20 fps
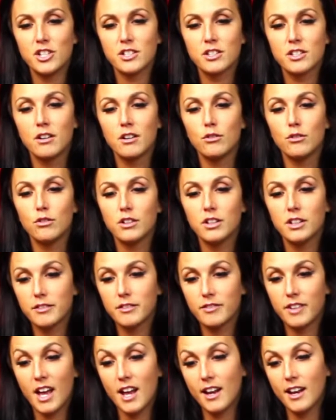goal
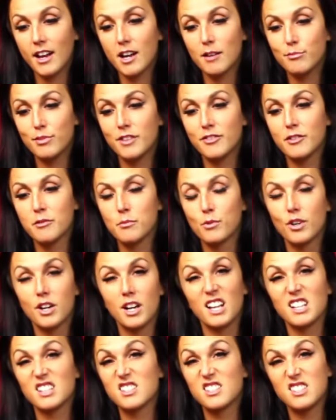of getting up every
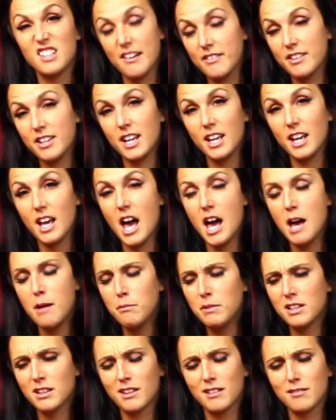morning at 7 a.m.
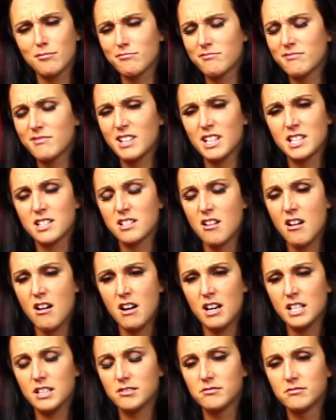and it's
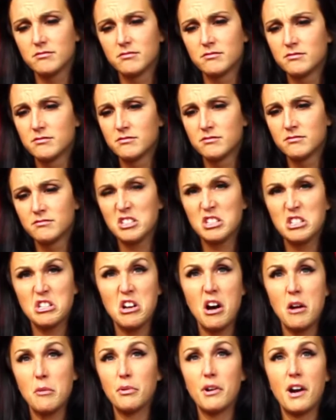not
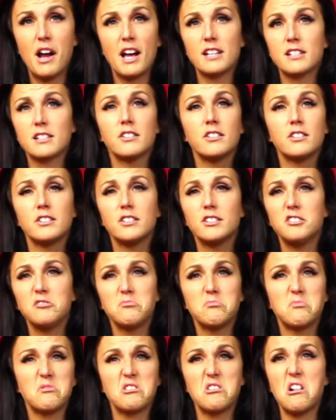practical.
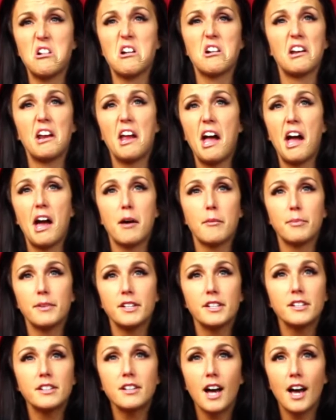It's not going to
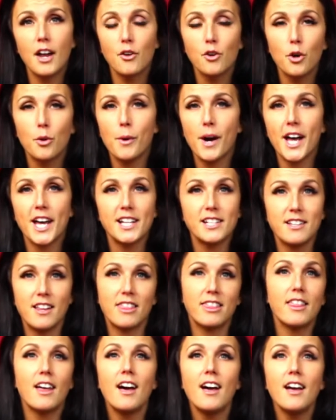happen. I don't know why I did
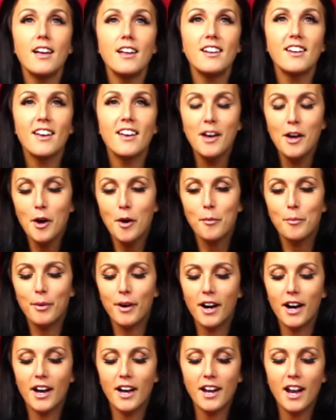that,
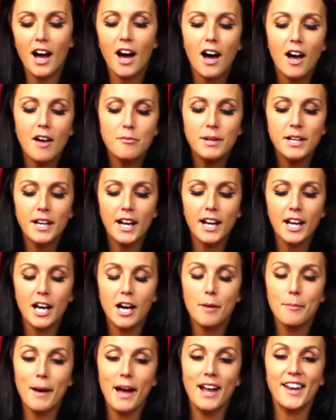but I've been getting
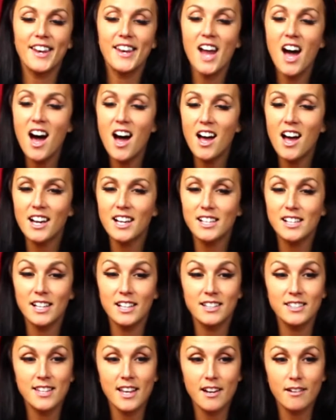up at 9
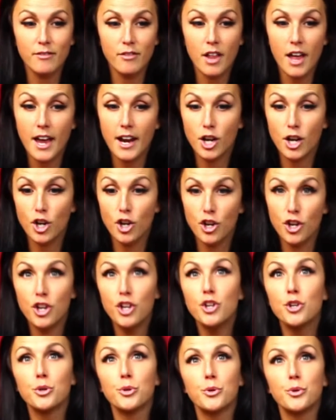instead of like
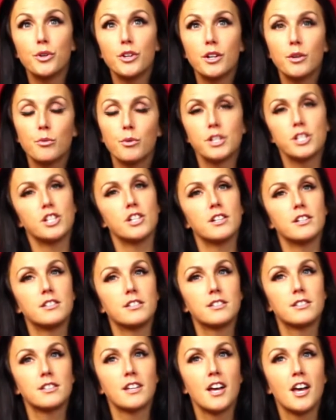noon, which
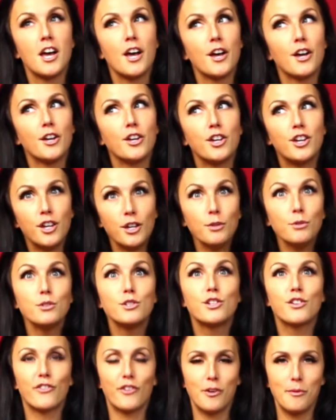is
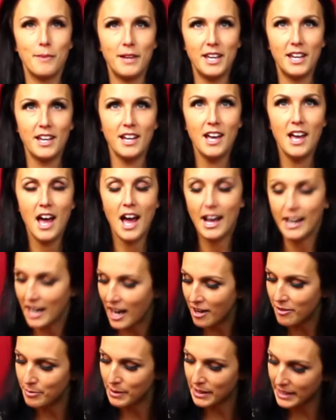huge for me. And
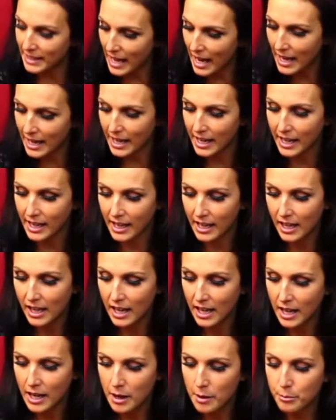I've been getting
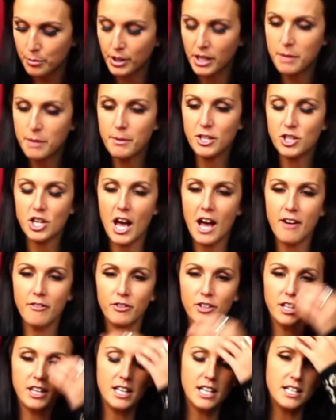pretty much
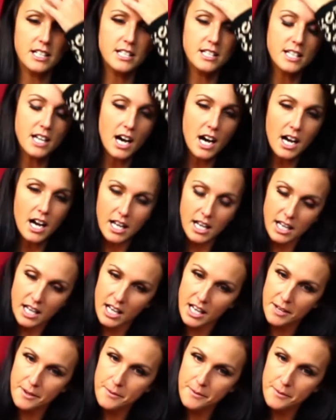everything done